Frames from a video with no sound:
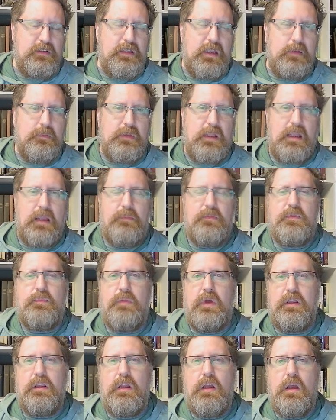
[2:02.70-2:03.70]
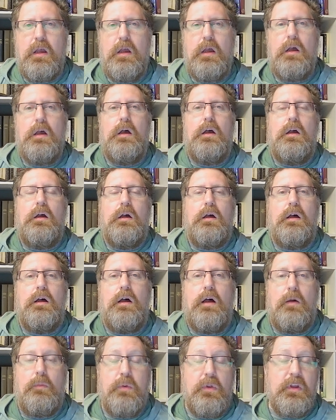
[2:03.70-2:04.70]
name names, but
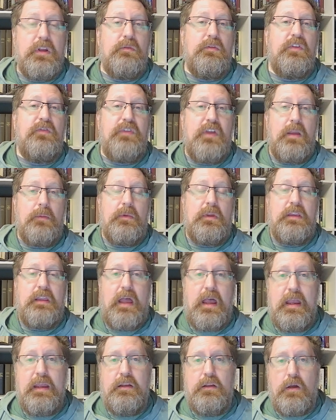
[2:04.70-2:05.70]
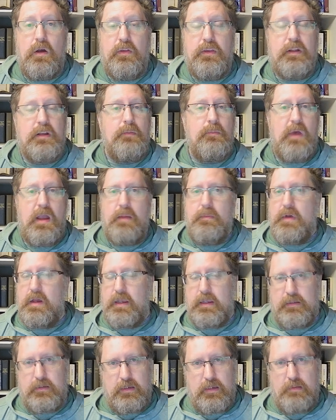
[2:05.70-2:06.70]
a polygamous family that I know that in my
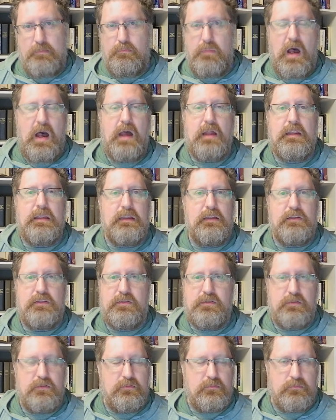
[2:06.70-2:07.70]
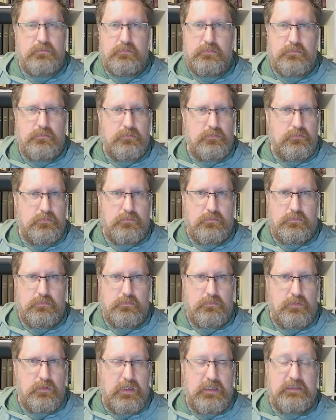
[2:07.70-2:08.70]
mind embodies
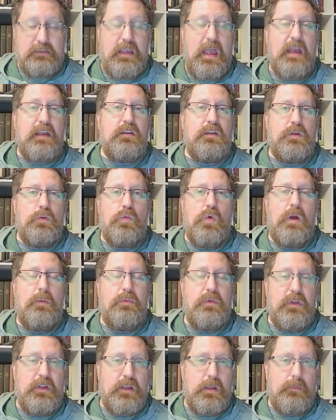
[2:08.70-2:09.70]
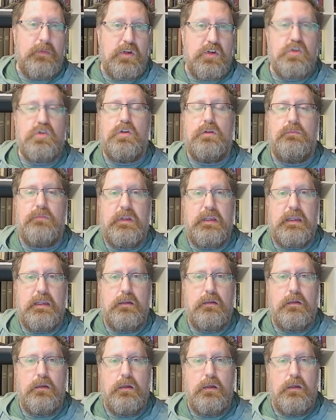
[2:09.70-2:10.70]
exactly what polygamy should be.
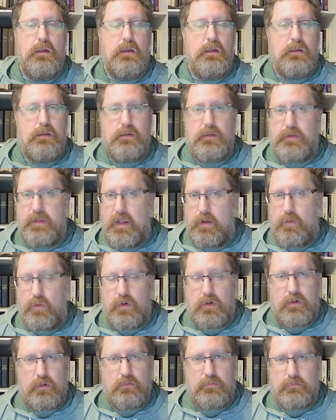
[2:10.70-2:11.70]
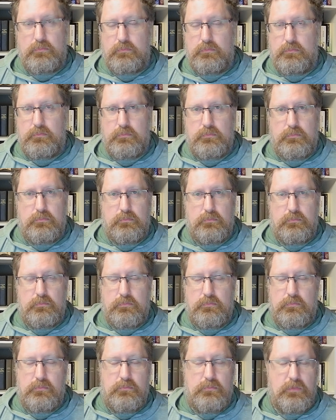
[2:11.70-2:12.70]
They were
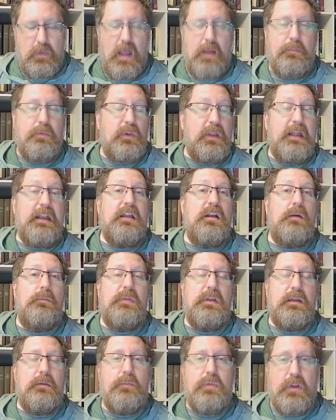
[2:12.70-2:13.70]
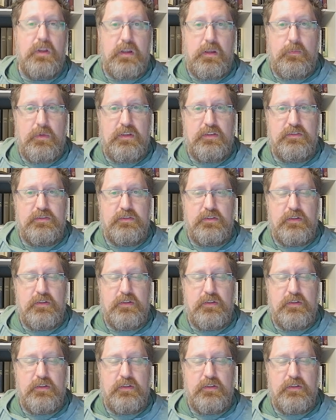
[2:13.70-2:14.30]
not planning on being polygamists,